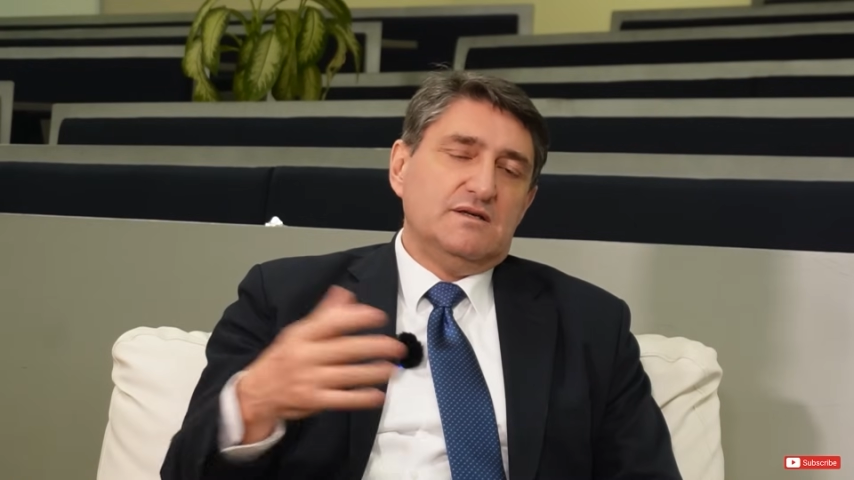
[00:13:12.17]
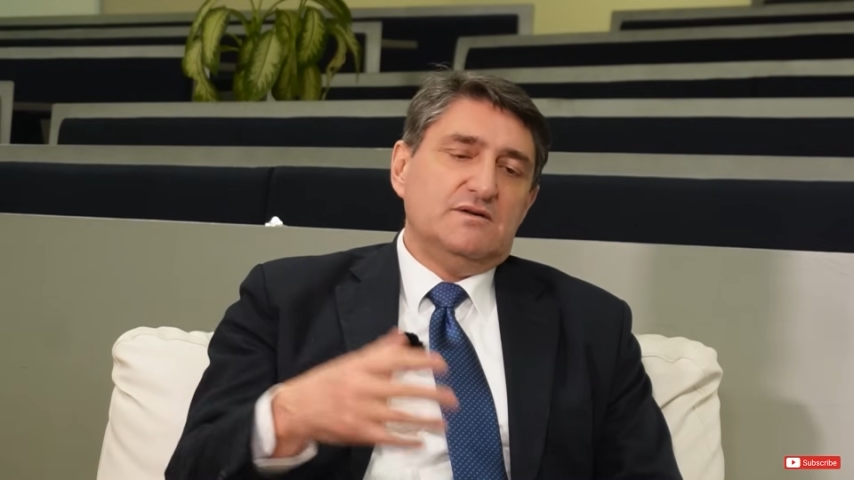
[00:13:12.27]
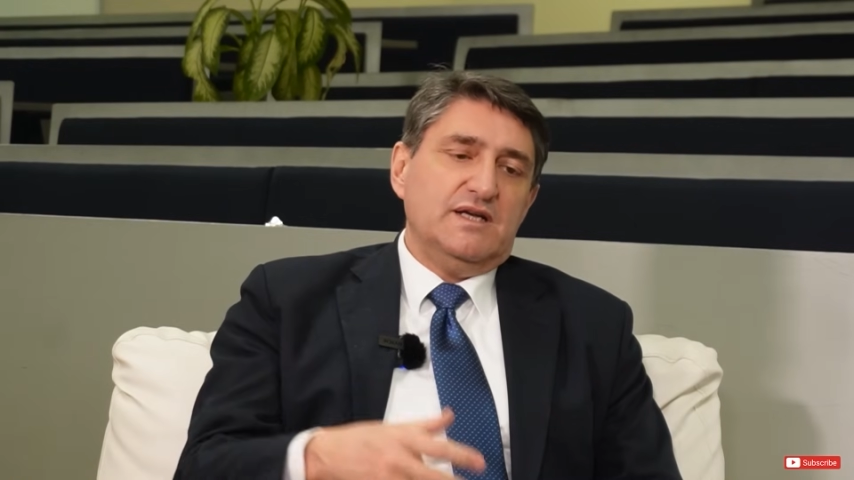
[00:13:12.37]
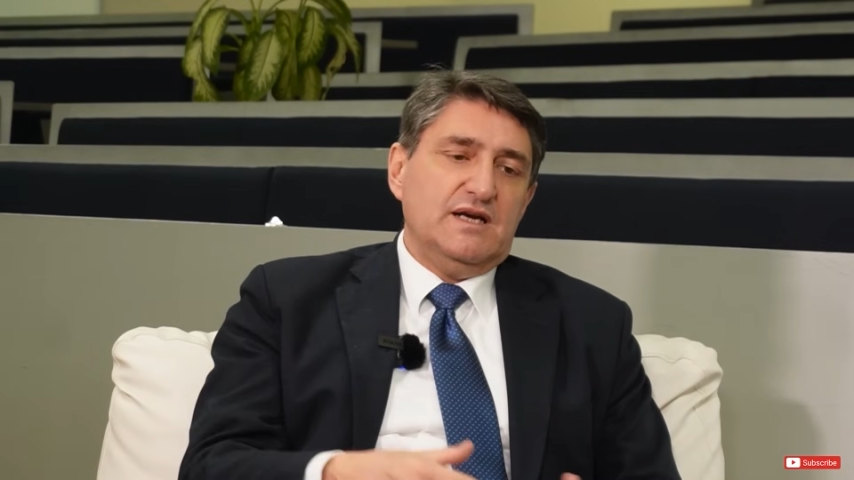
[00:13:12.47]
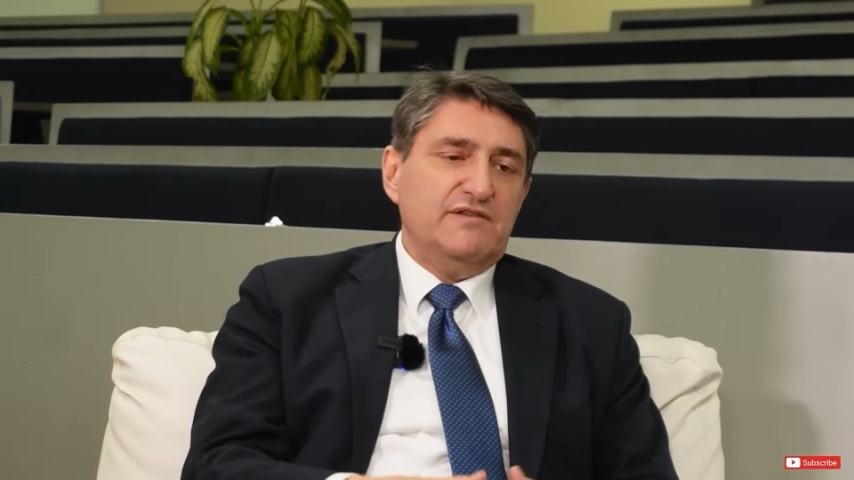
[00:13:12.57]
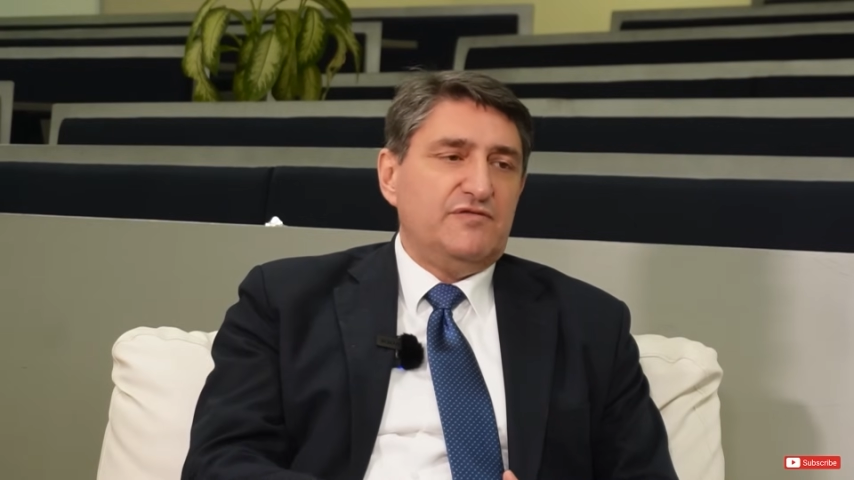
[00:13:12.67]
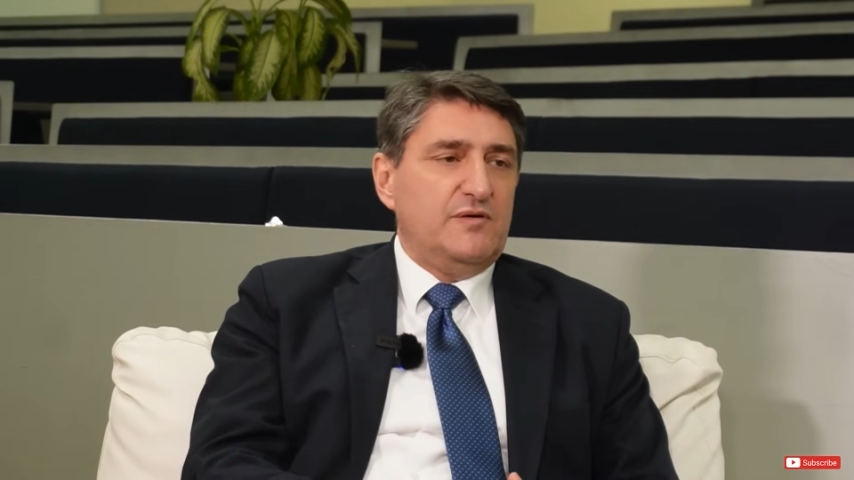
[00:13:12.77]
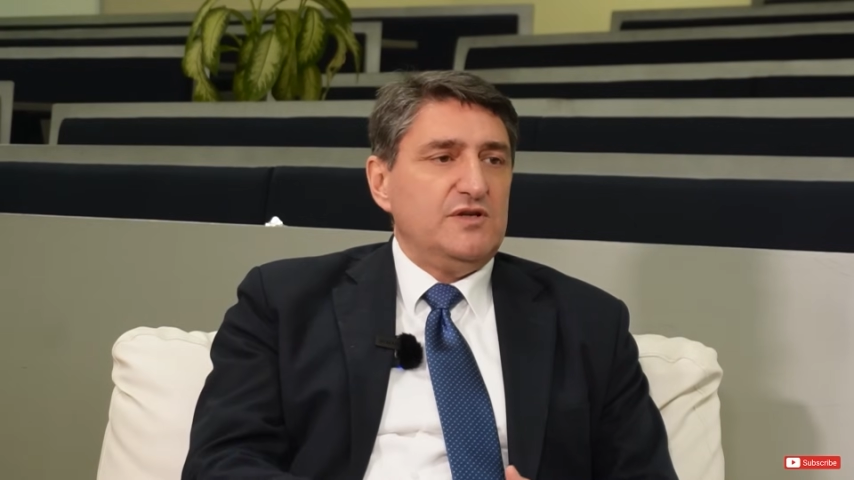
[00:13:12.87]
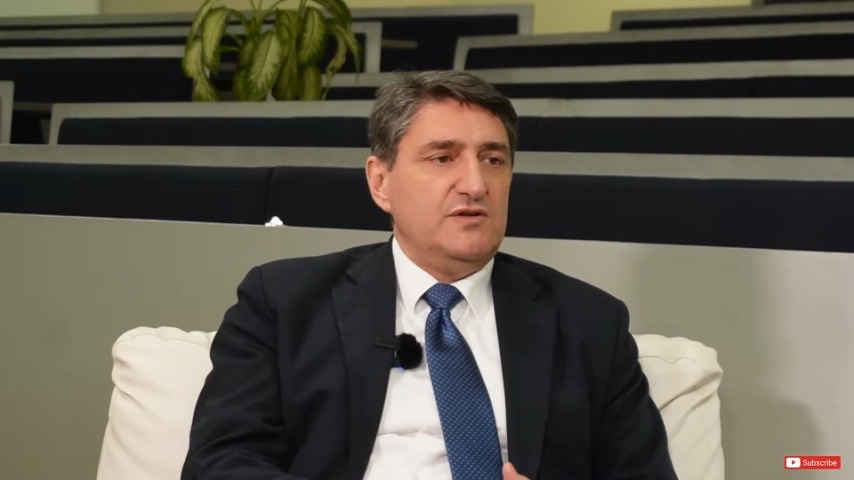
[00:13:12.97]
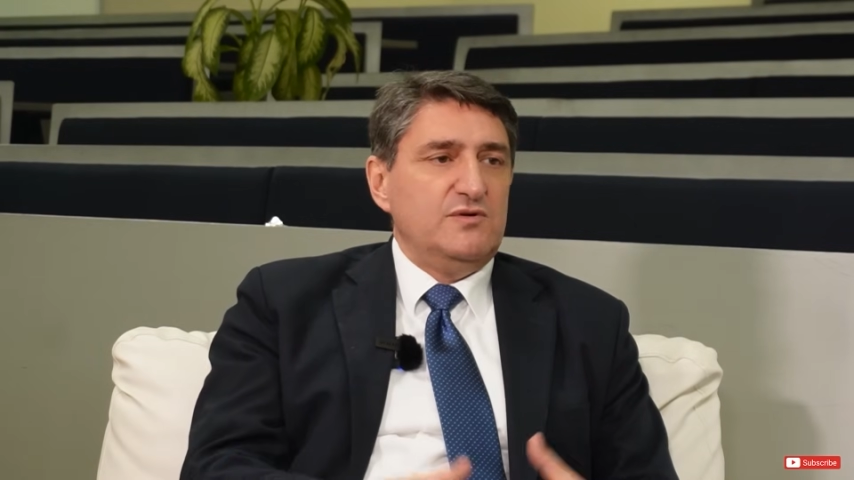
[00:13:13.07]
going on
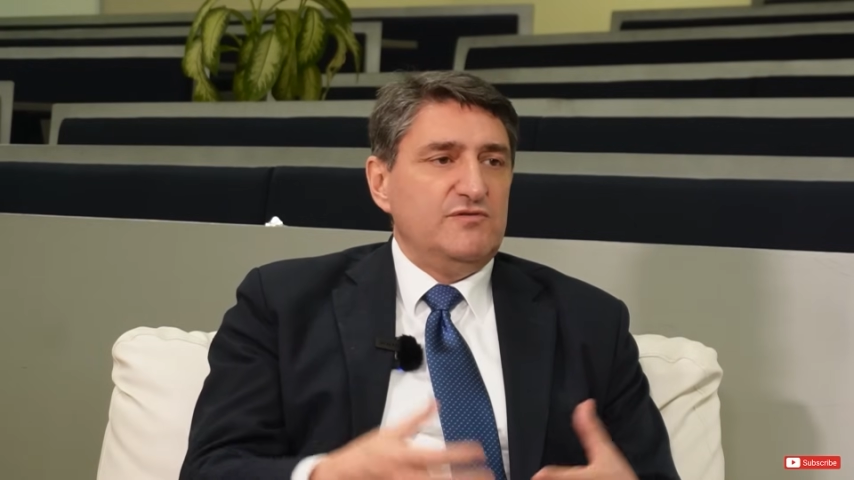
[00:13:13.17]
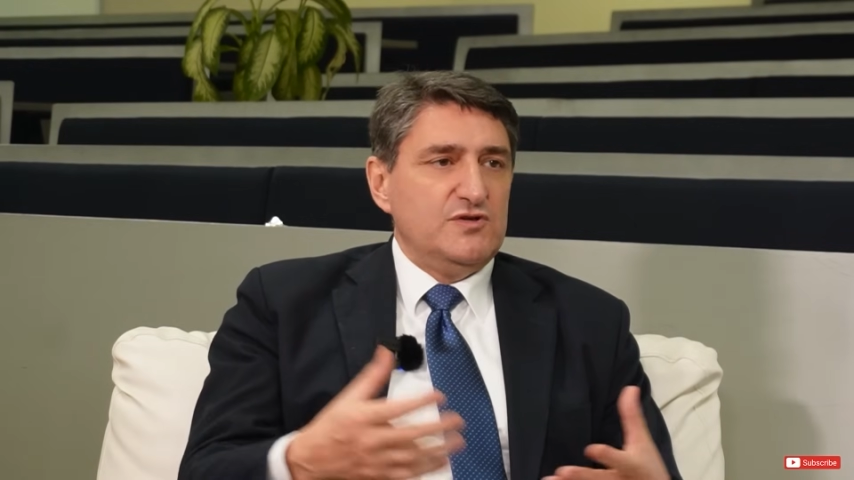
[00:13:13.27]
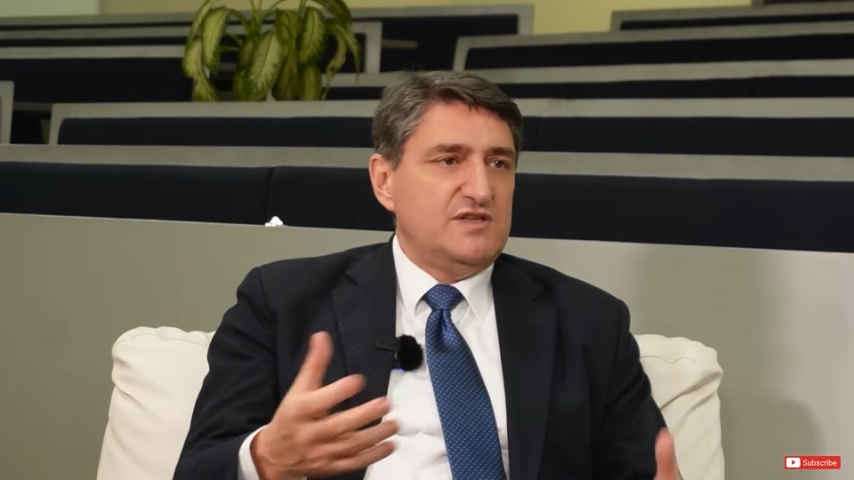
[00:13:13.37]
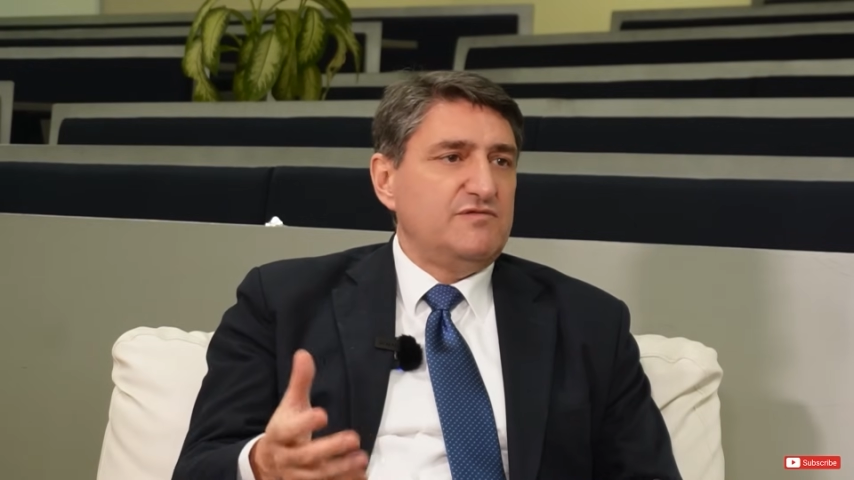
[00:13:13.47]
from the university,